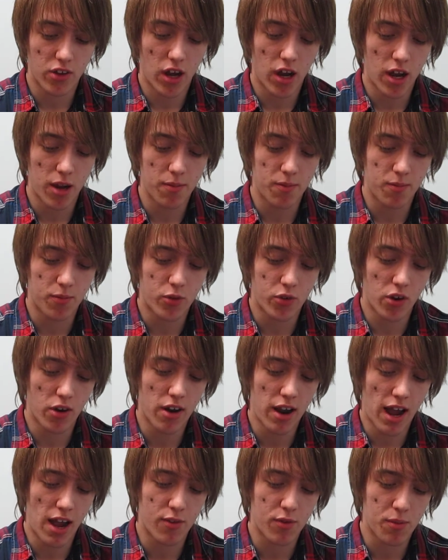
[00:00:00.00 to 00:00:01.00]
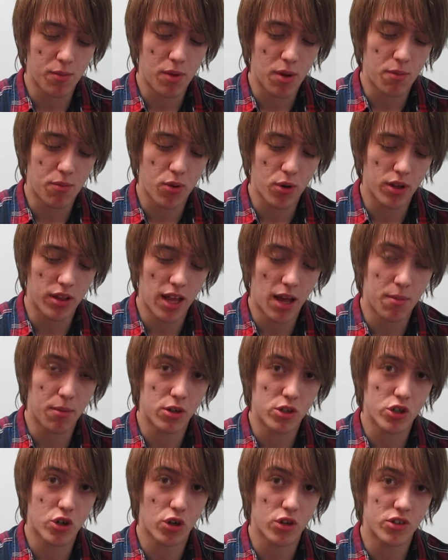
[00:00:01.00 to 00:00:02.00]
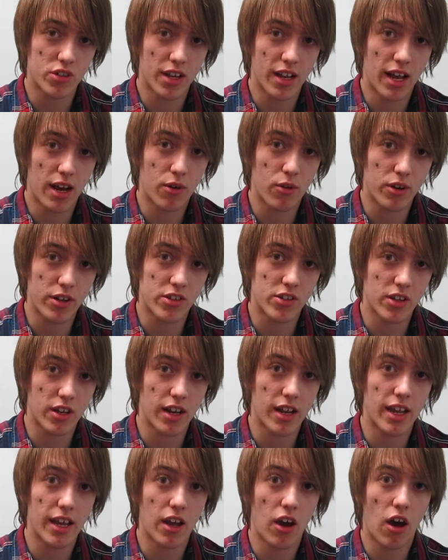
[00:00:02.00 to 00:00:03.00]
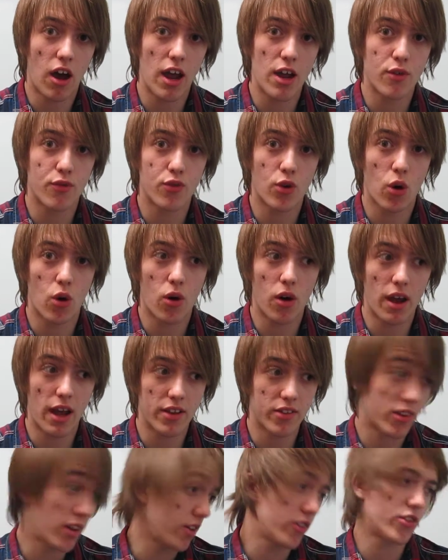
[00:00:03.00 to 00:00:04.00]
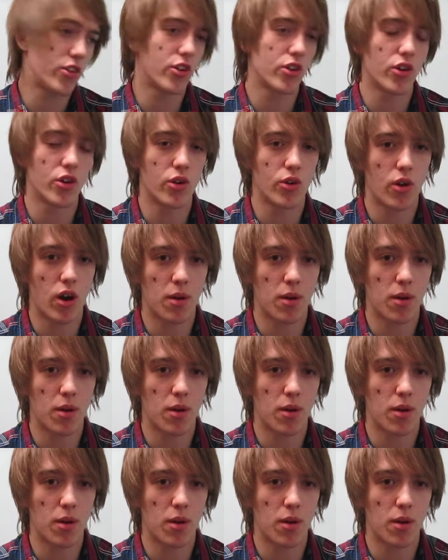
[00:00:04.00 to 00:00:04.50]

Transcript: I'm sorry I haven't been putting that much content out recently. I've got essays to do.